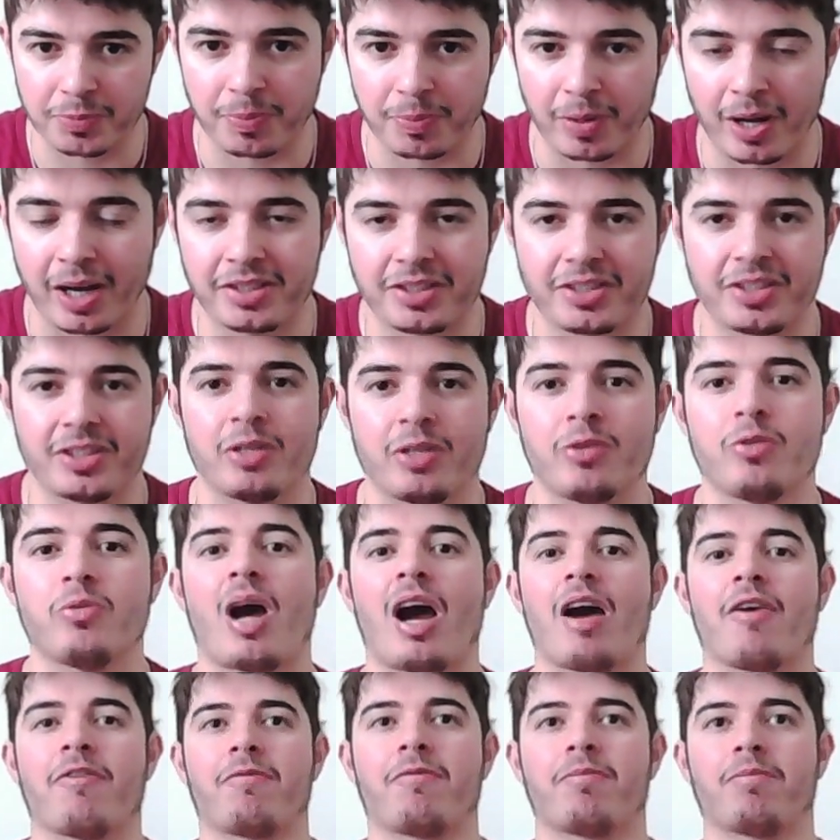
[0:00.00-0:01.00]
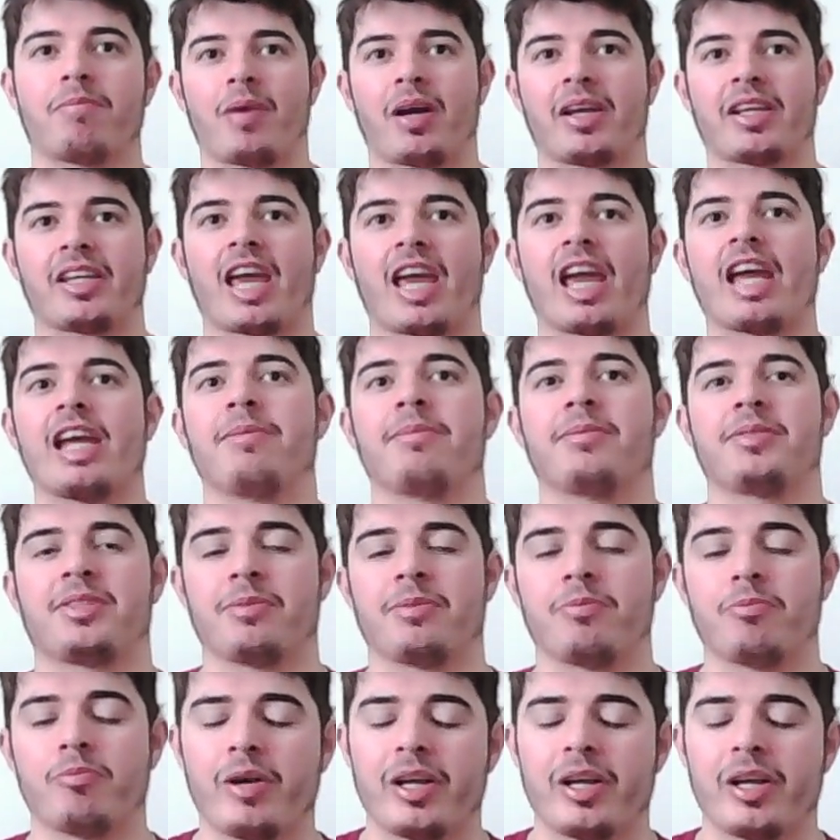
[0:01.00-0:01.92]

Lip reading: But I still have my games in